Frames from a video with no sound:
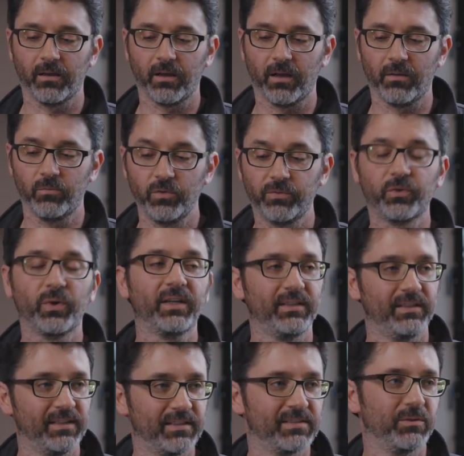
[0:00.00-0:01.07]
uh, move
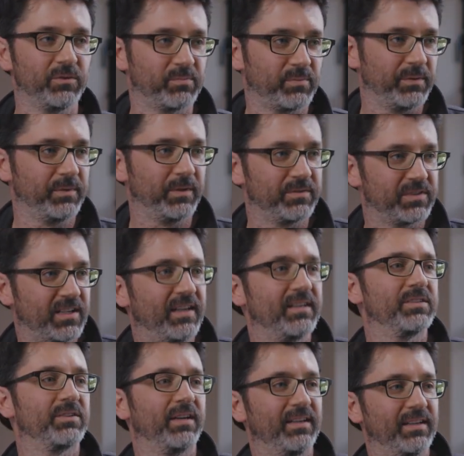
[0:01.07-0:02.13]
quickly as those primitives
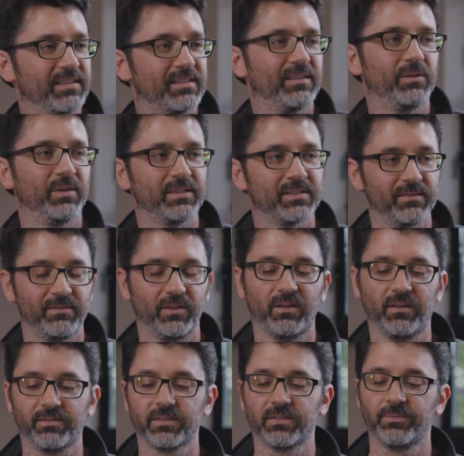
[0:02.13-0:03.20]
change, right? Yeah. As the O S
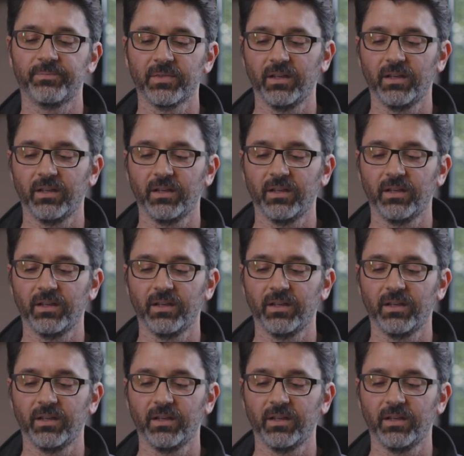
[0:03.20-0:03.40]
evolves.